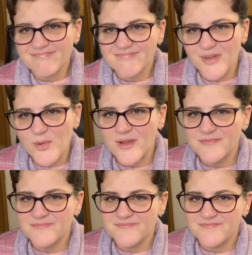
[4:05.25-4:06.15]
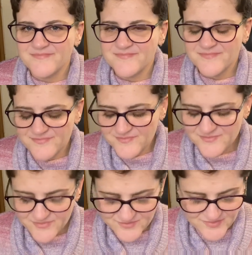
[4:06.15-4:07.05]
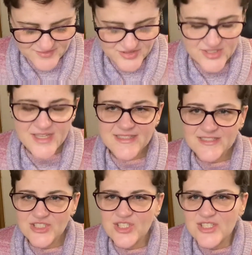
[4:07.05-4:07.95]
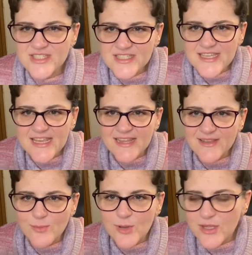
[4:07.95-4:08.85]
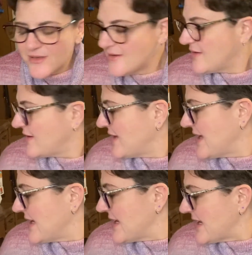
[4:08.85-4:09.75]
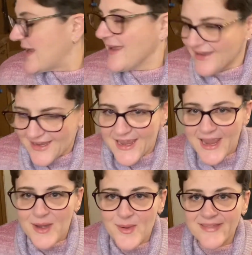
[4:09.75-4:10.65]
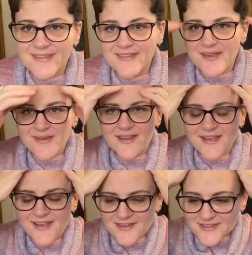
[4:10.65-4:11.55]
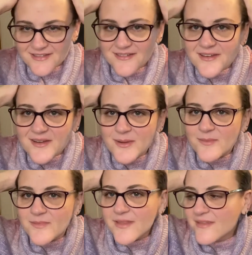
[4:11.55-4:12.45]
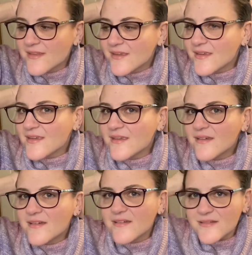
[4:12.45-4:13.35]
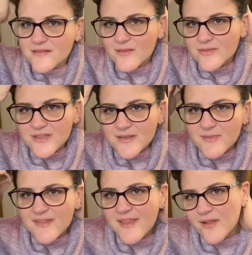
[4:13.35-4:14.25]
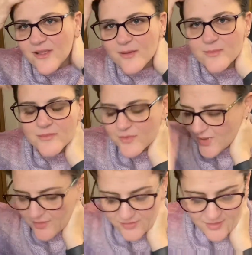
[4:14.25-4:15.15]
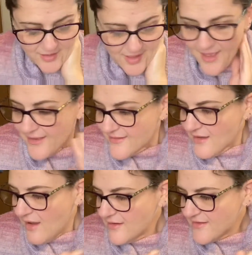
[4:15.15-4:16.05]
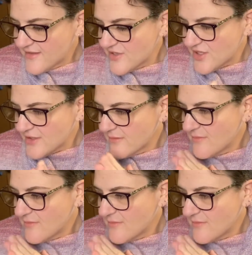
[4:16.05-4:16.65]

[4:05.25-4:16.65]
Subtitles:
Oh well. Just got a skinny little butt. Anyways, sorry. Gosh. Let's see. Just messed that all up. Who cares? On to the stitching.